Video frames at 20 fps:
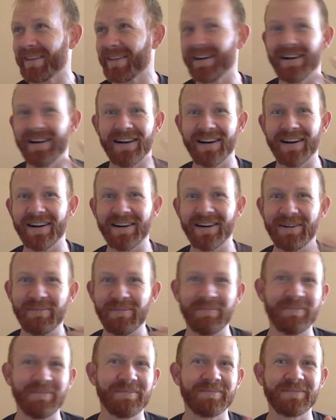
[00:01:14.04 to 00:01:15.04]

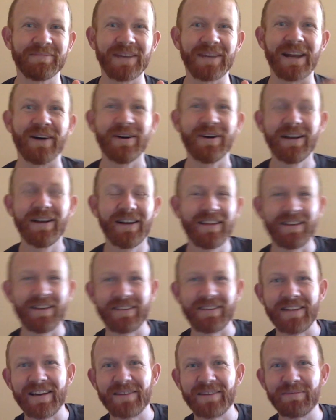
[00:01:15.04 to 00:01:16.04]

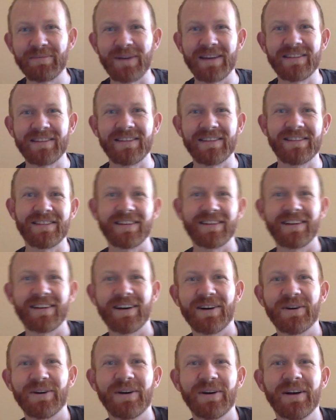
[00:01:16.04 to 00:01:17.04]
There's nice places to
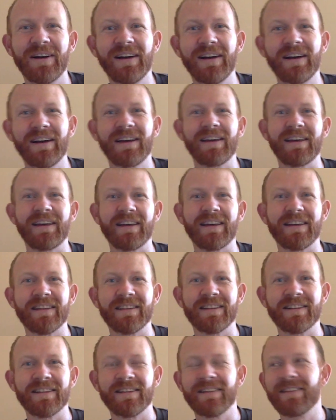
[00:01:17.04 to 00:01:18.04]
go
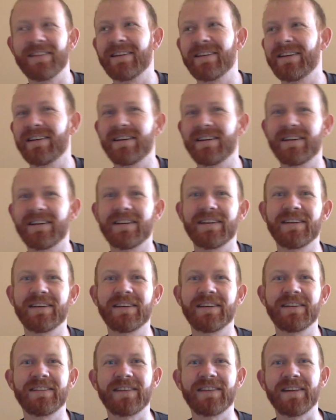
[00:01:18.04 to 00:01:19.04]
in
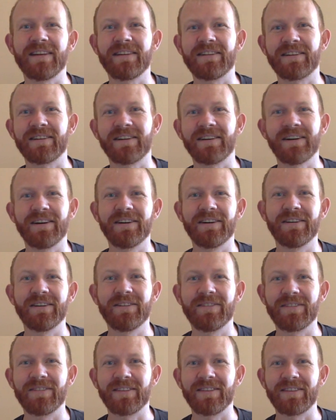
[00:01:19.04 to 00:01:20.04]
the center
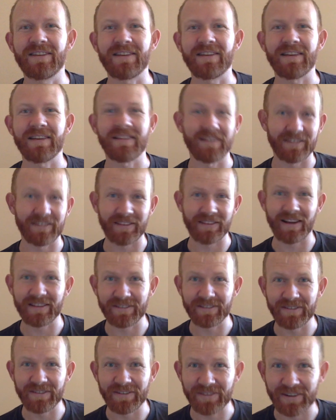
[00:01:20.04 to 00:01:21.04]
of the city. There's
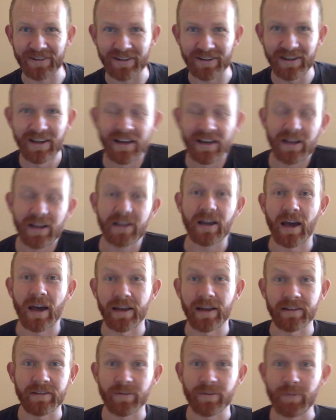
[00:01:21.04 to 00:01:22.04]
lots of different
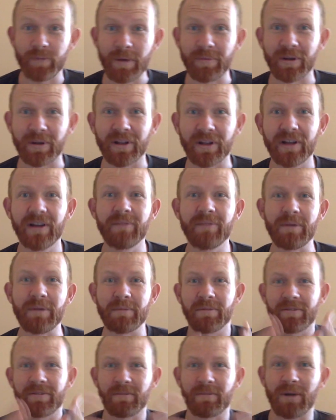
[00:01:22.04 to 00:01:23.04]
kinds of people
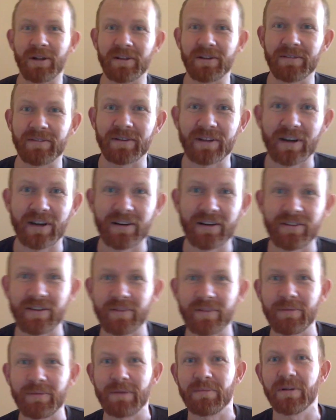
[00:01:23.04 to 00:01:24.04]
from all different
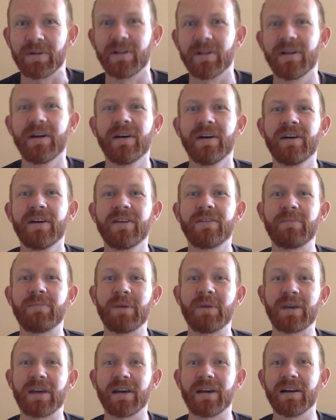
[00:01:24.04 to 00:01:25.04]
countries, people
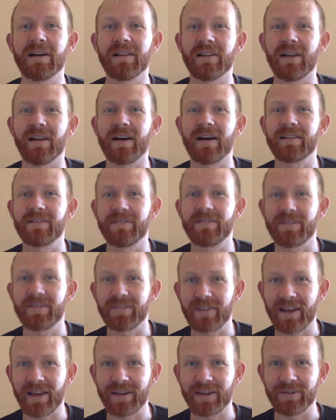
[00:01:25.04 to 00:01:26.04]
speaking lots of
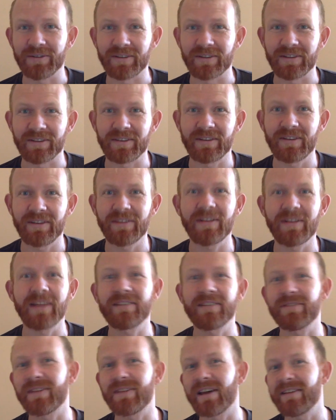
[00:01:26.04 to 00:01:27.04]
different languages. There's
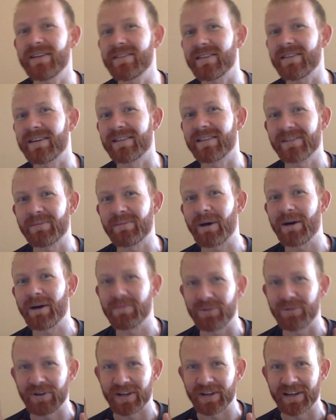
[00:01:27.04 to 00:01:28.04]
lots of nice things
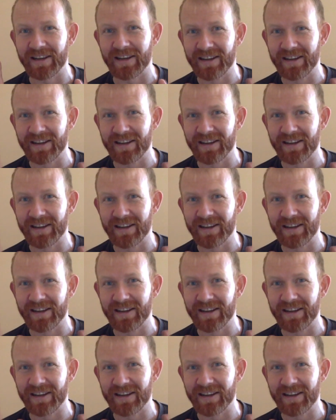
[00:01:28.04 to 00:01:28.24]
about Madrid.